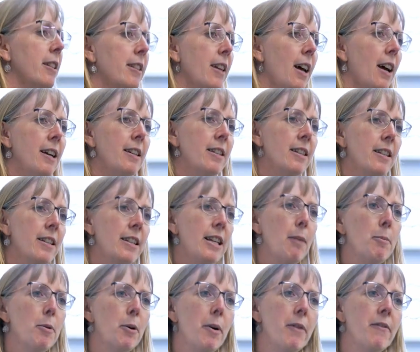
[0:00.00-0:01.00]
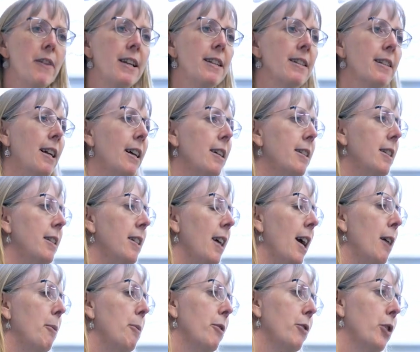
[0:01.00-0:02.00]
sites and the demo events like
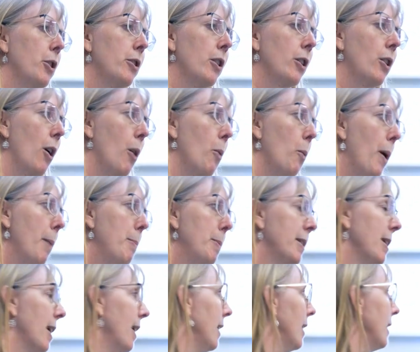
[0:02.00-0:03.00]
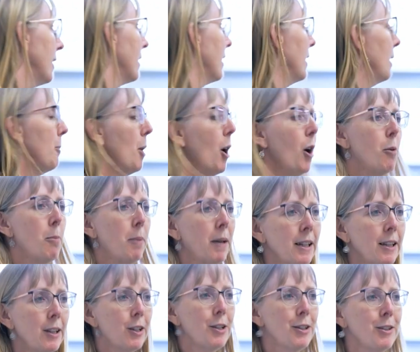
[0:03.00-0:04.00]
today, we've also got a website, and I'm
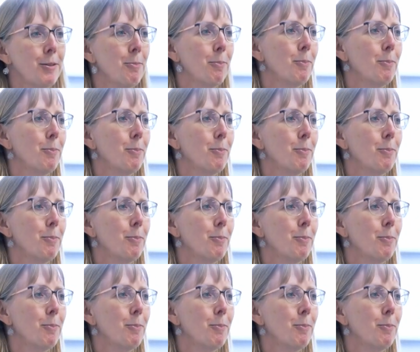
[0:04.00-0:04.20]
hoping that